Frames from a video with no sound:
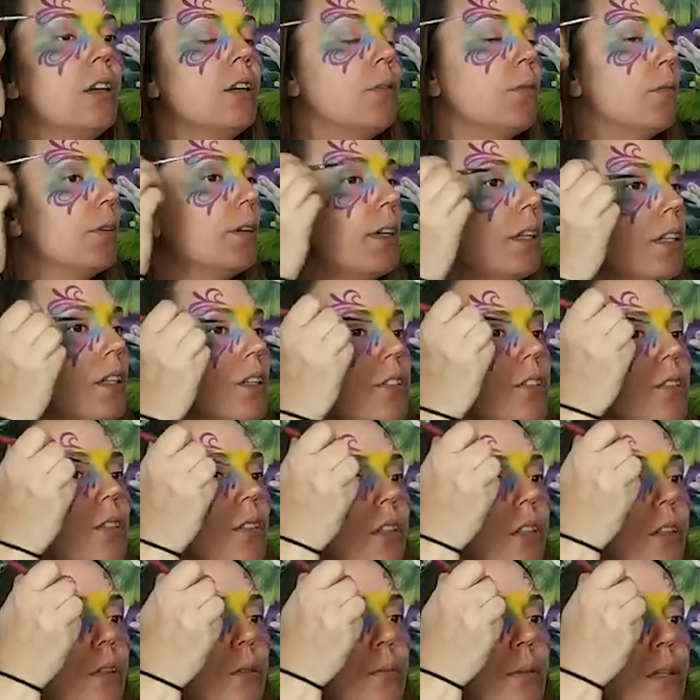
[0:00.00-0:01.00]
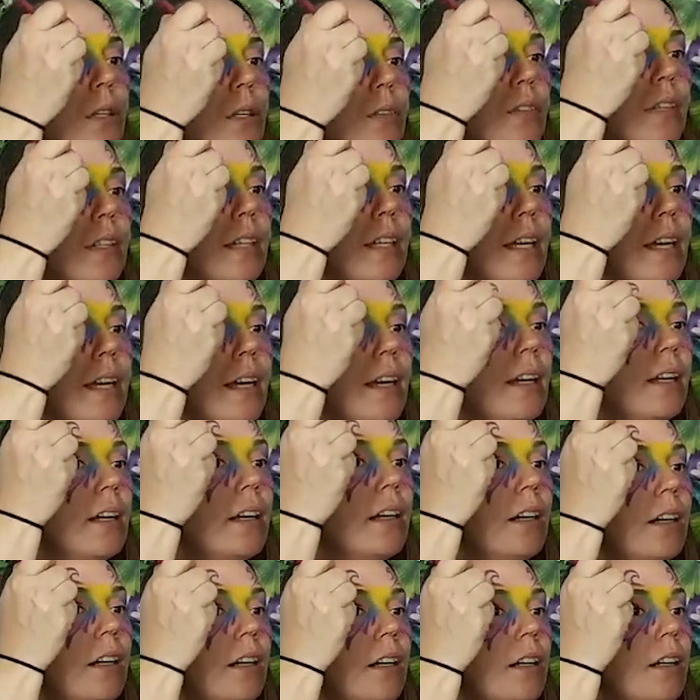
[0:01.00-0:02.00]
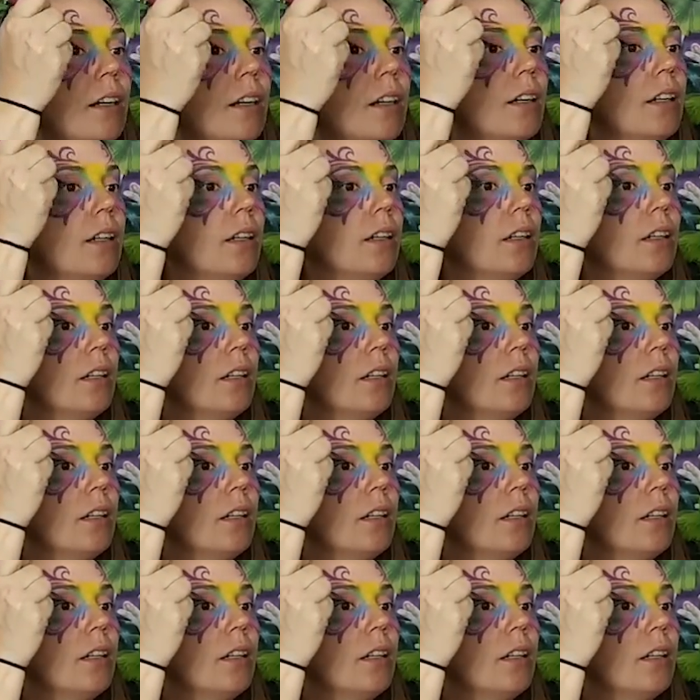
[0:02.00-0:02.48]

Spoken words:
we're going to do a little bit of a cat eye.